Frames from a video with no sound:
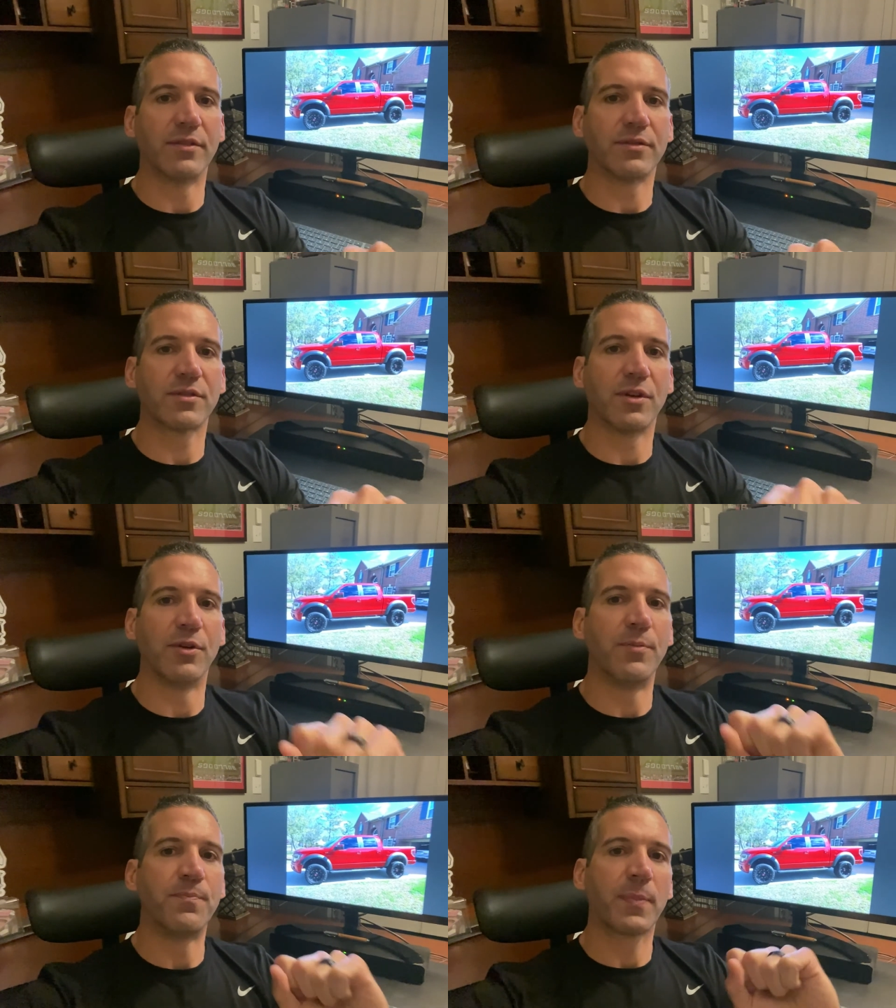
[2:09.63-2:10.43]

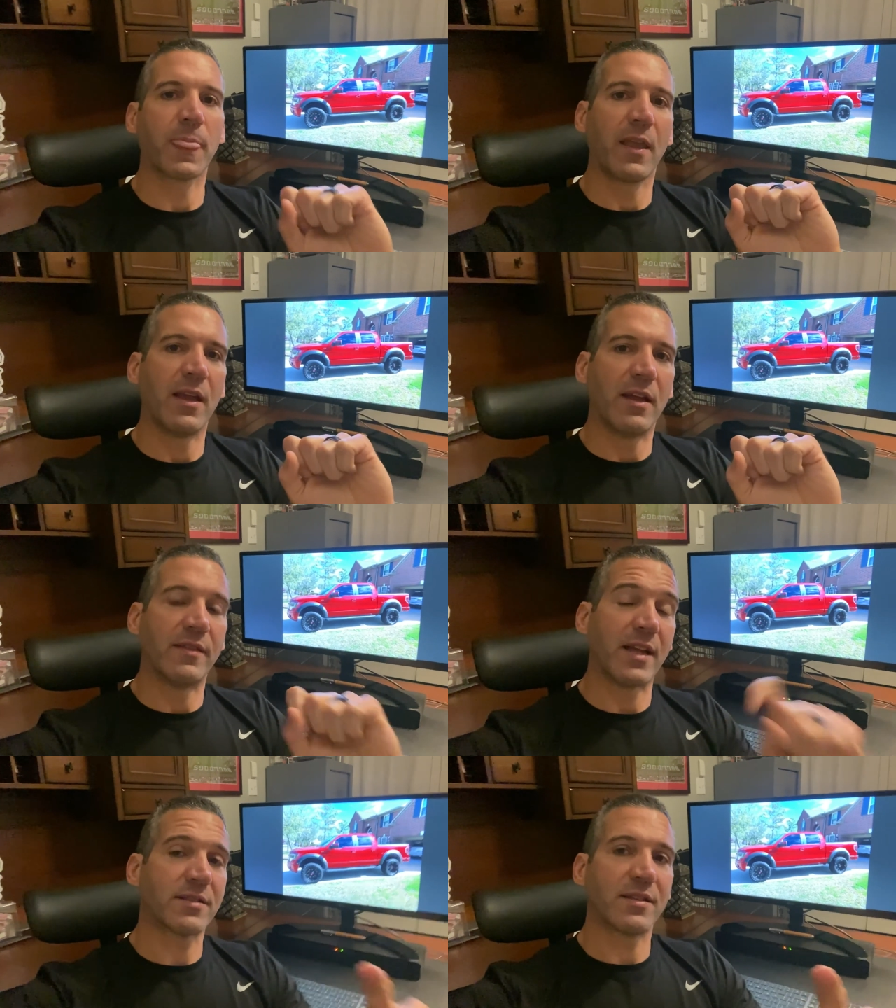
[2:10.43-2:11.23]
So
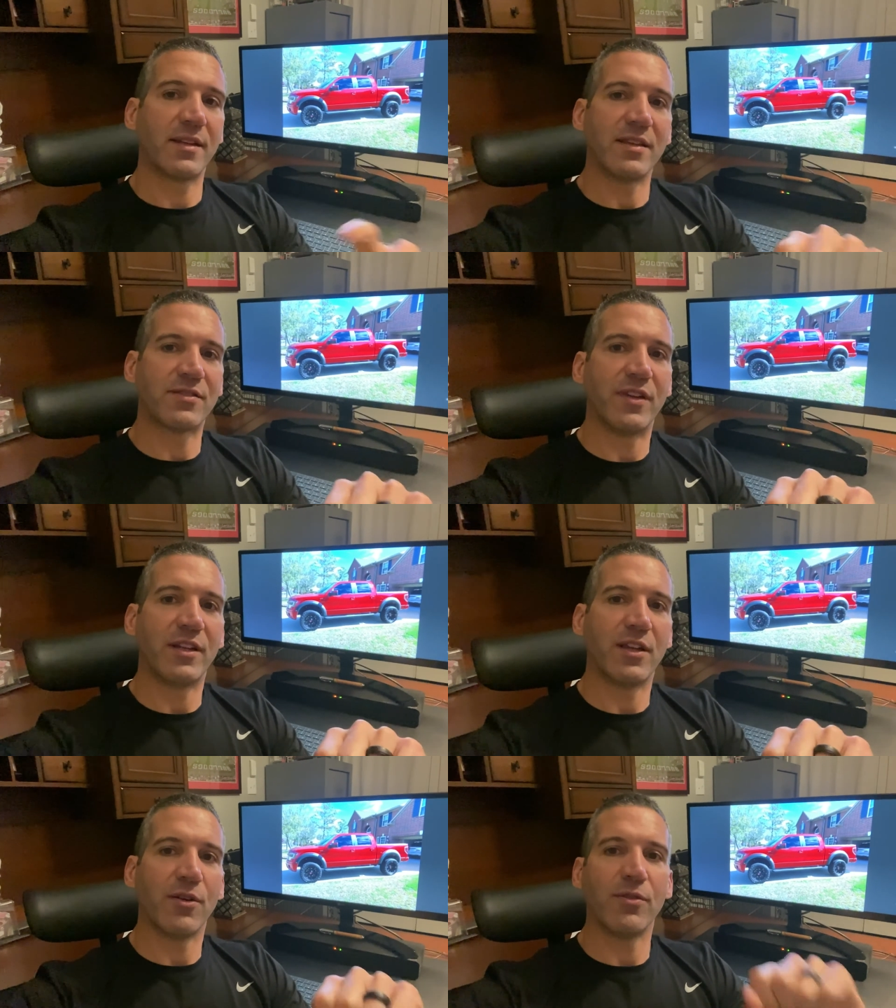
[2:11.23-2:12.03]
that's today's
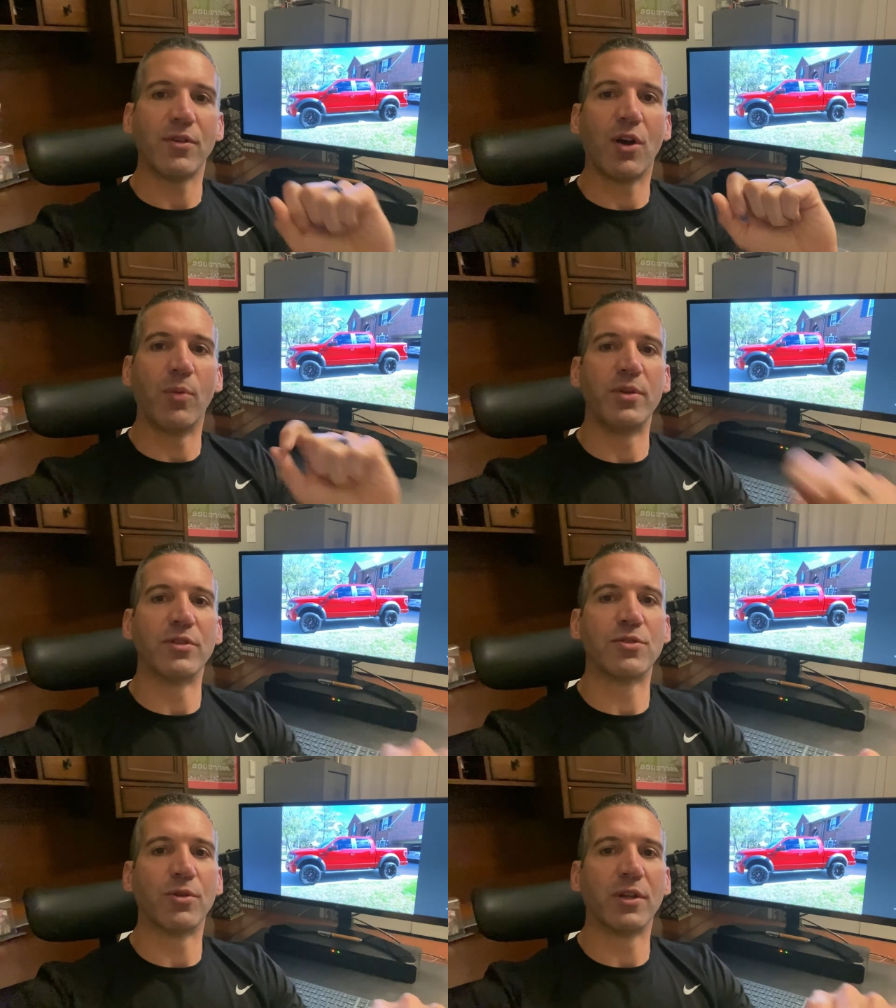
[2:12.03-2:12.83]
video. Hope you
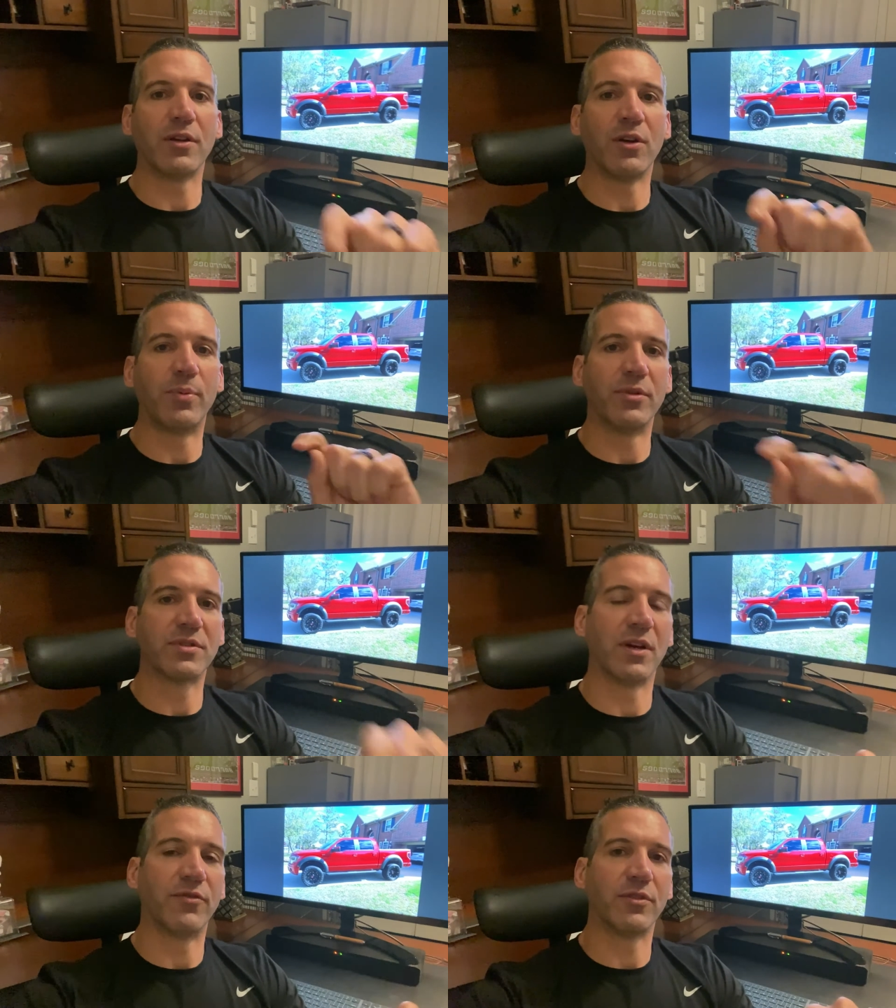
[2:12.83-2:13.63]
enjoyed it. Hope it
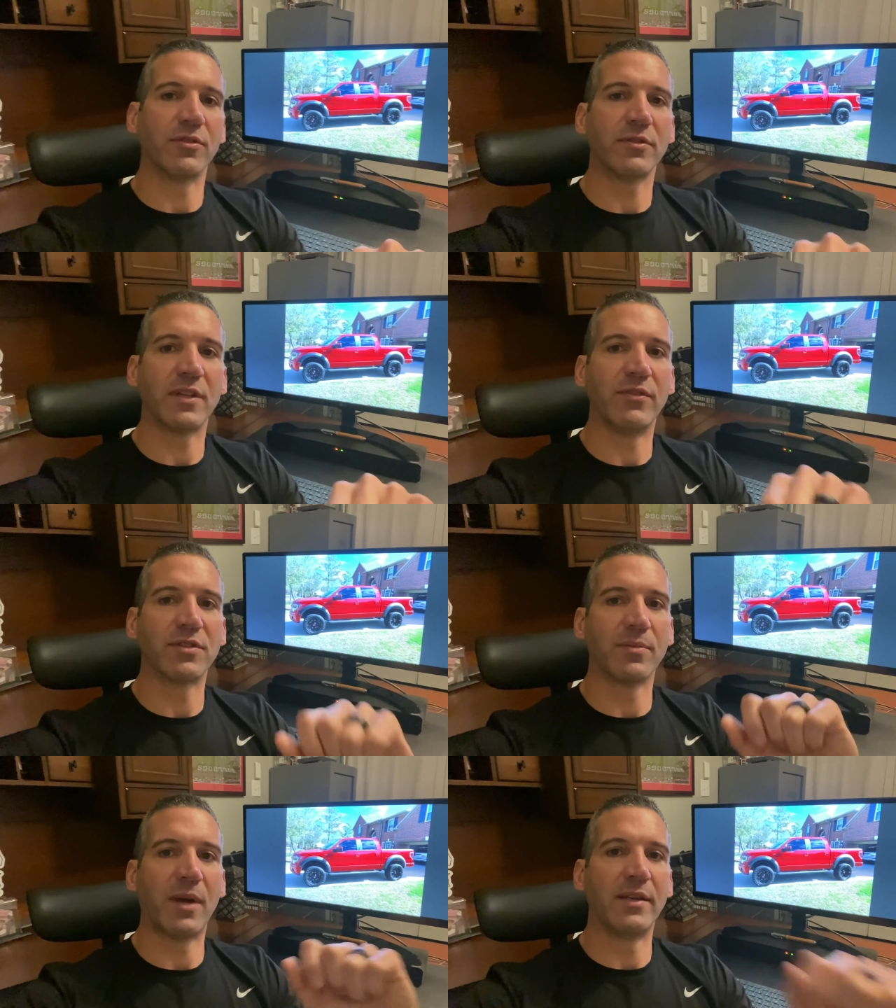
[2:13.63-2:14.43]
was helpful. Give you
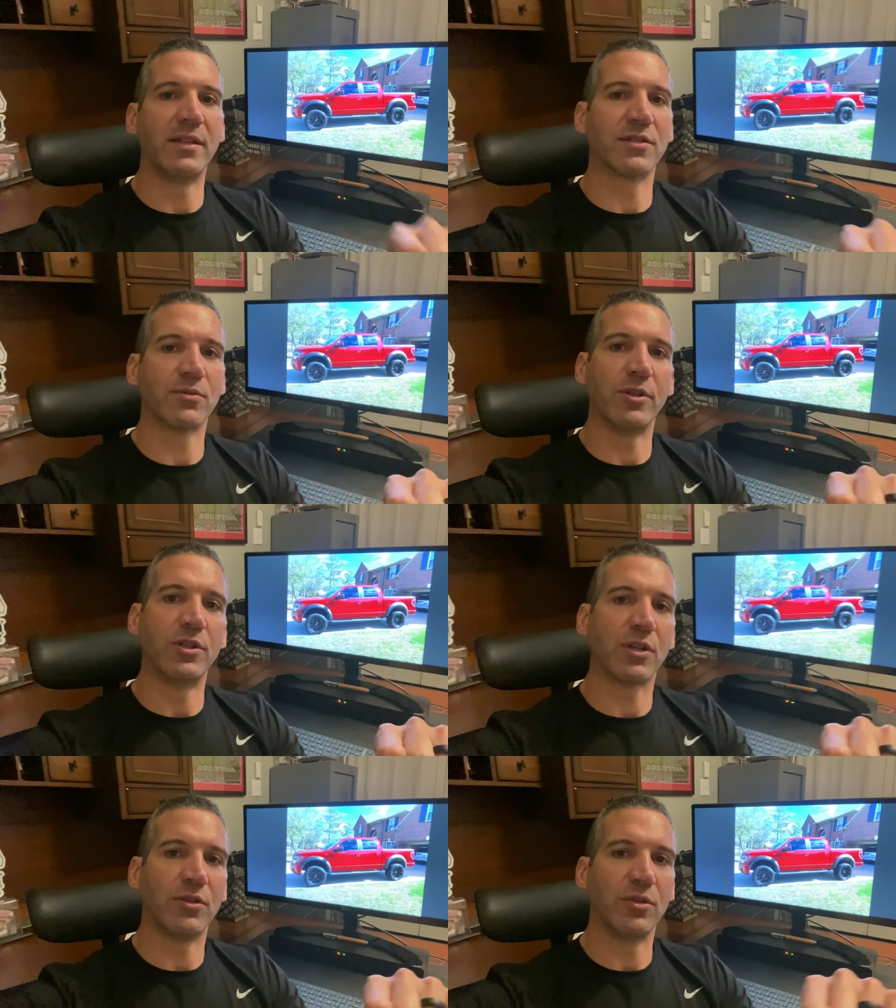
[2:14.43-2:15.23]
some ideas of what
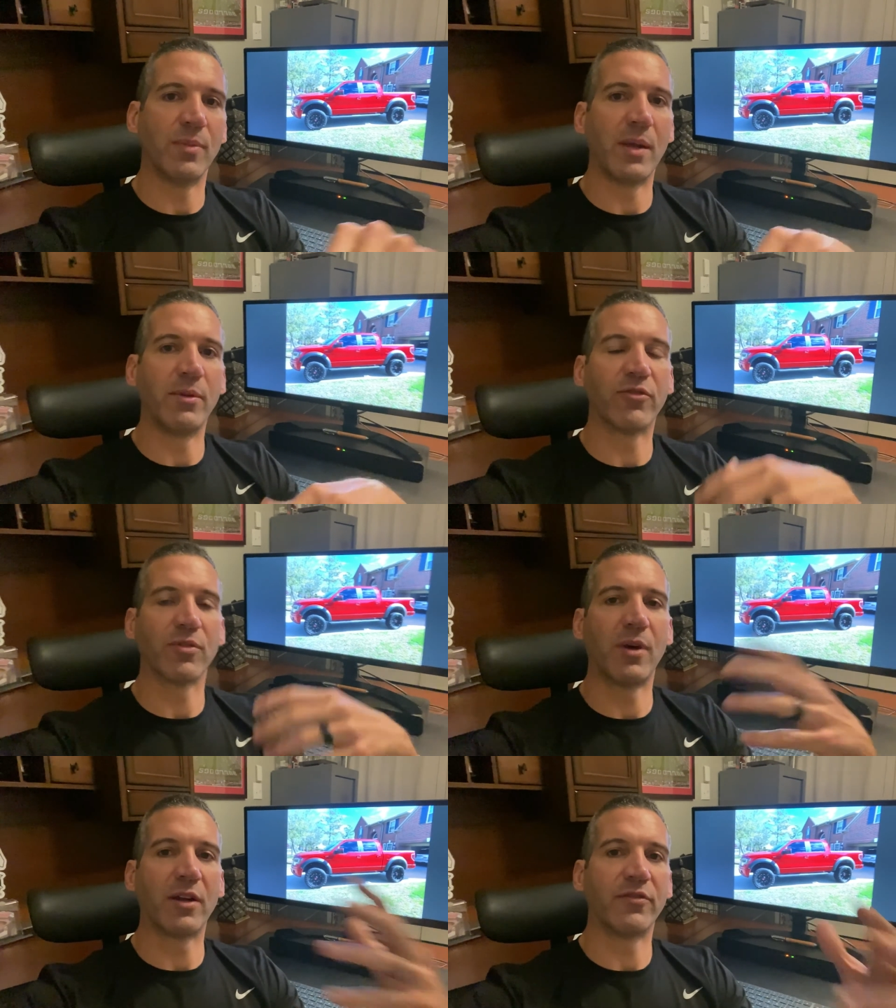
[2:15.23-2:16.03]
you can do maybe
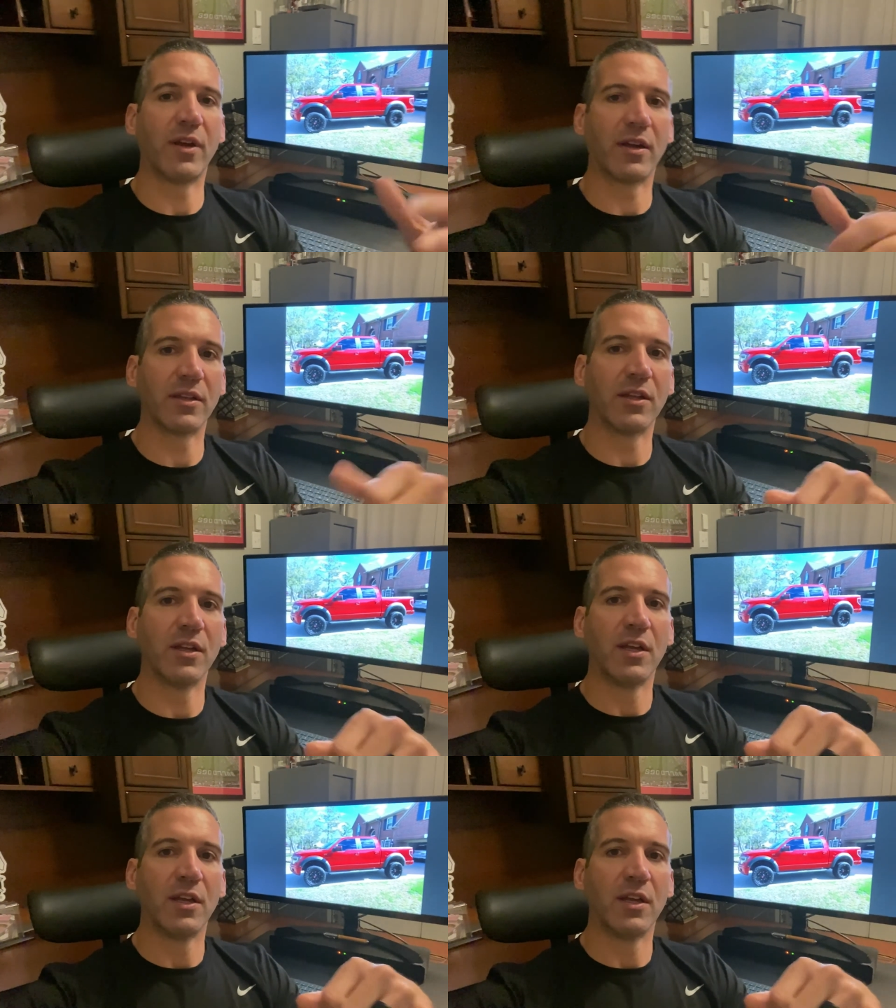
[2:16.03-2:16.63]
for modifying